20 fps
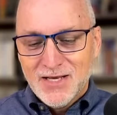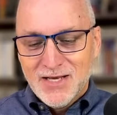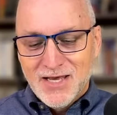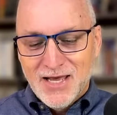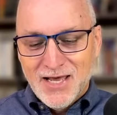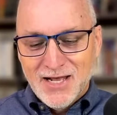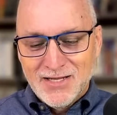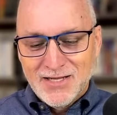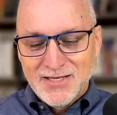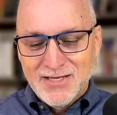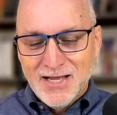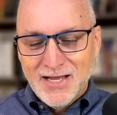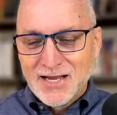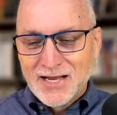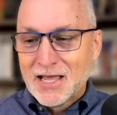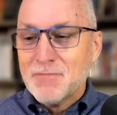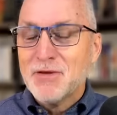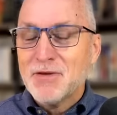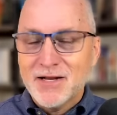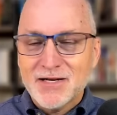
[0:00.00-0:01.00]
It
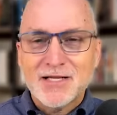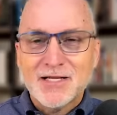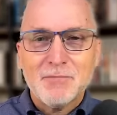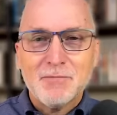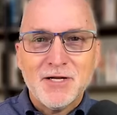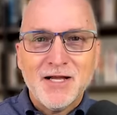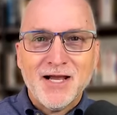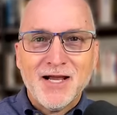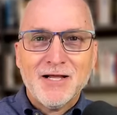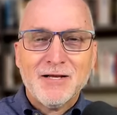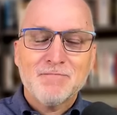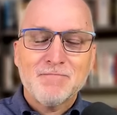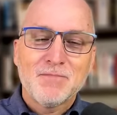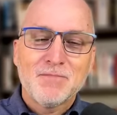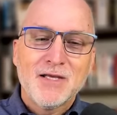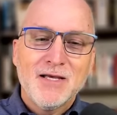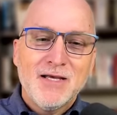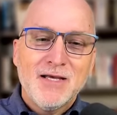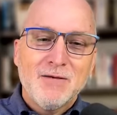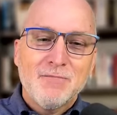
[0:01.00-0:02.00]
can be intimidating.
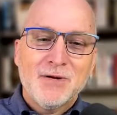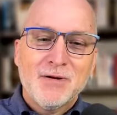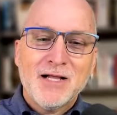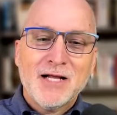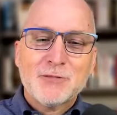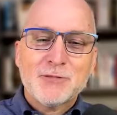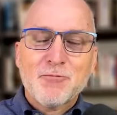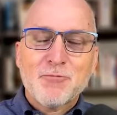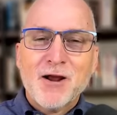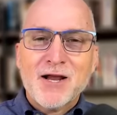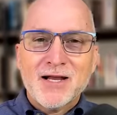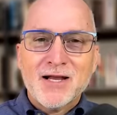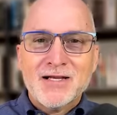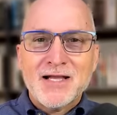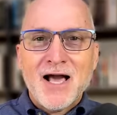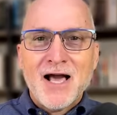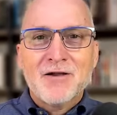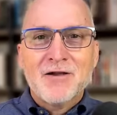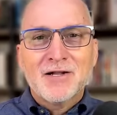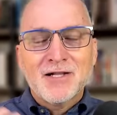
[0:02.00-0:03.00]
But let's break it
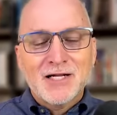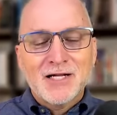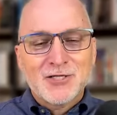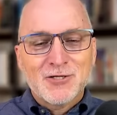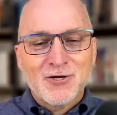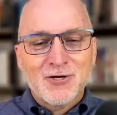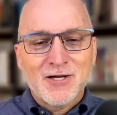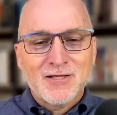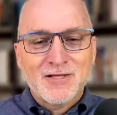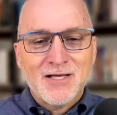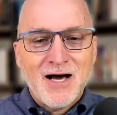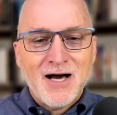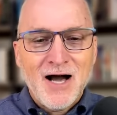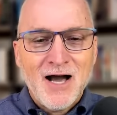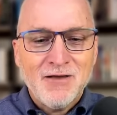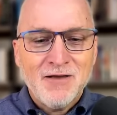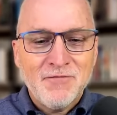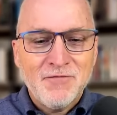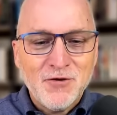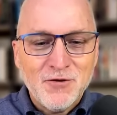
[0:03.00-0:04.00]
down and let's look at the
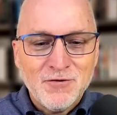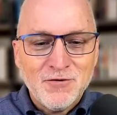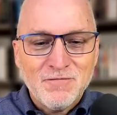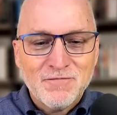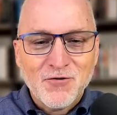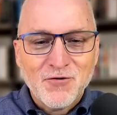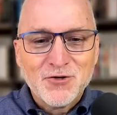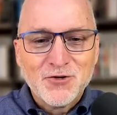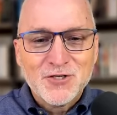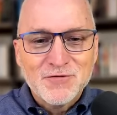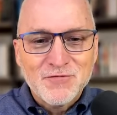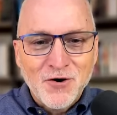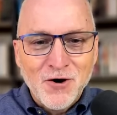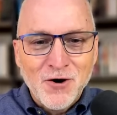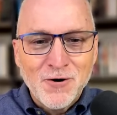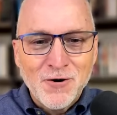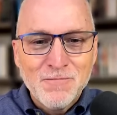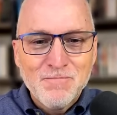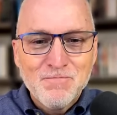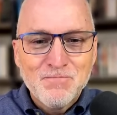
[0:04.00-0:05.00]
high view. First of
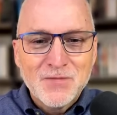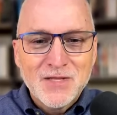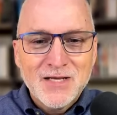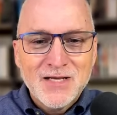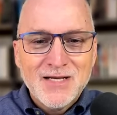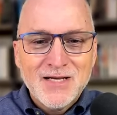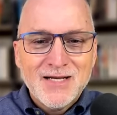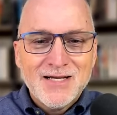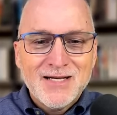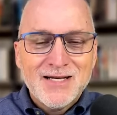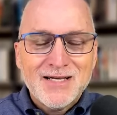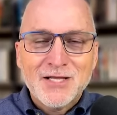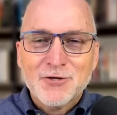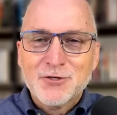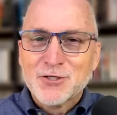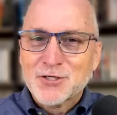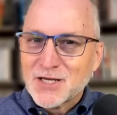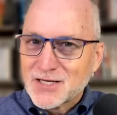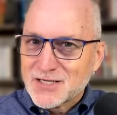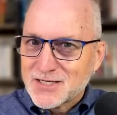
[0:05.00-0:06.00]
all,
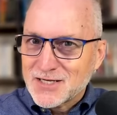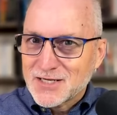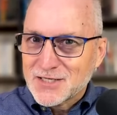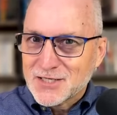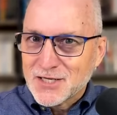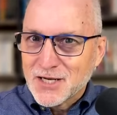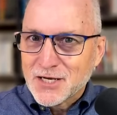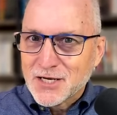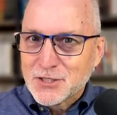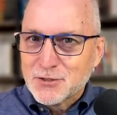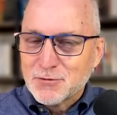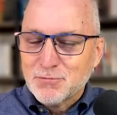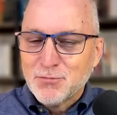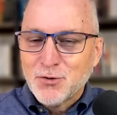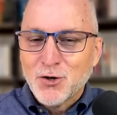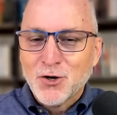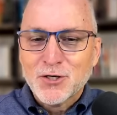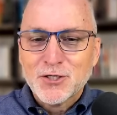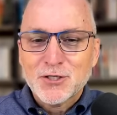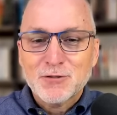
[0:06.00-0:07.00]
there's 66
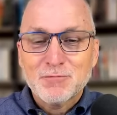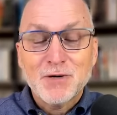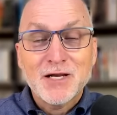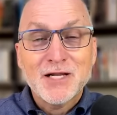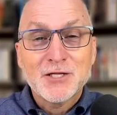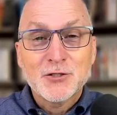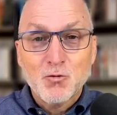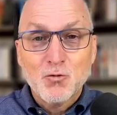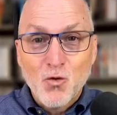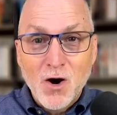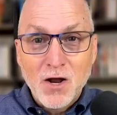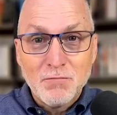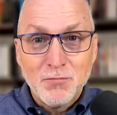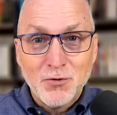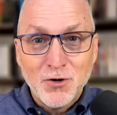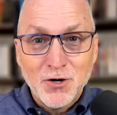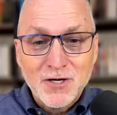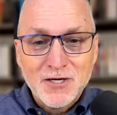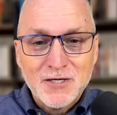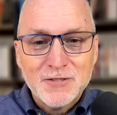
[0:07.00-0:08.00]
books, but it's one
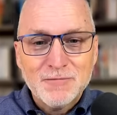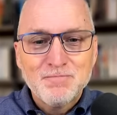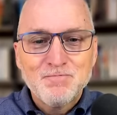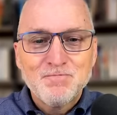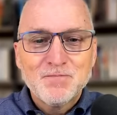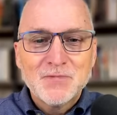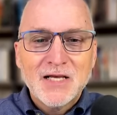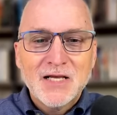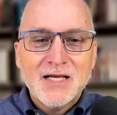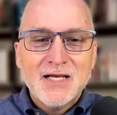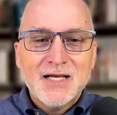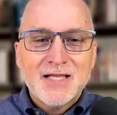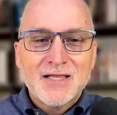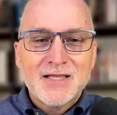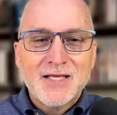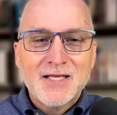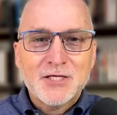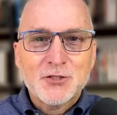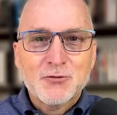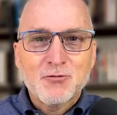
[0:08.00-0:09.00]
book.
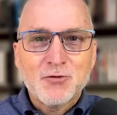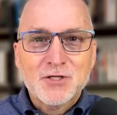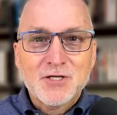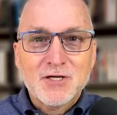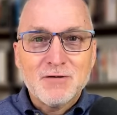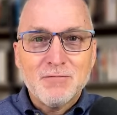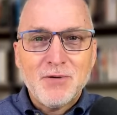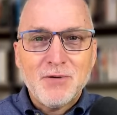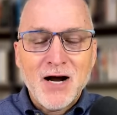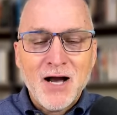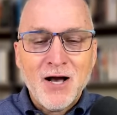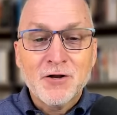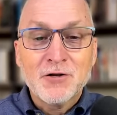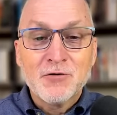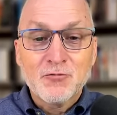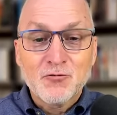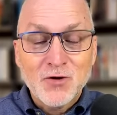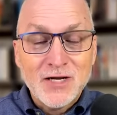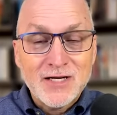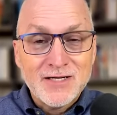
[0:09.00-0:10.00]
This was compiled
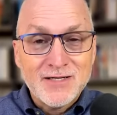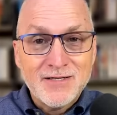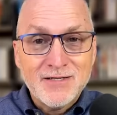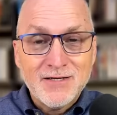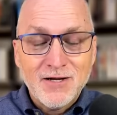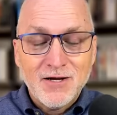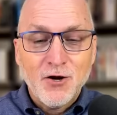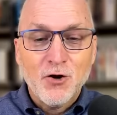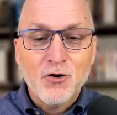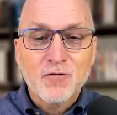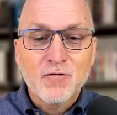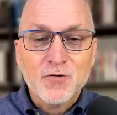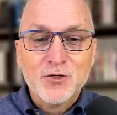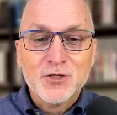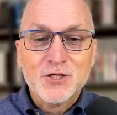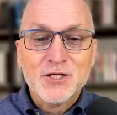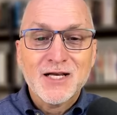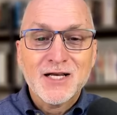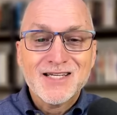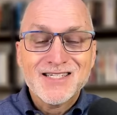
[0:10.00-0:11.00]
and written over
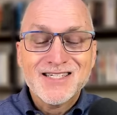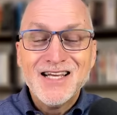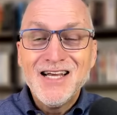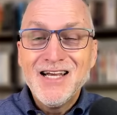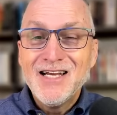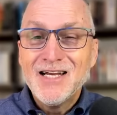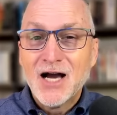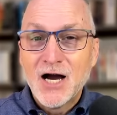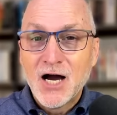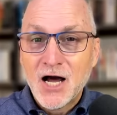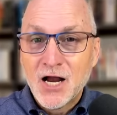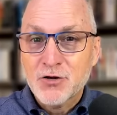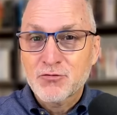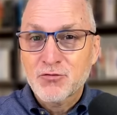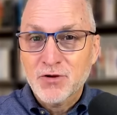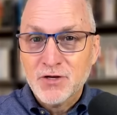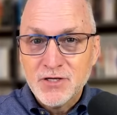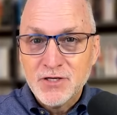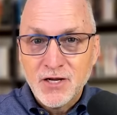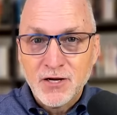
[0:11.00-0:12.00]

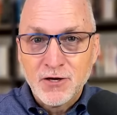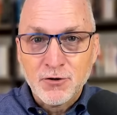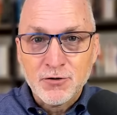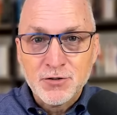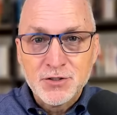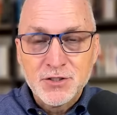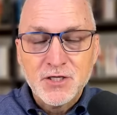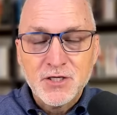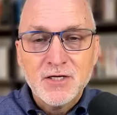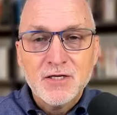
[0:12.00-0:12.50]
1,600 years.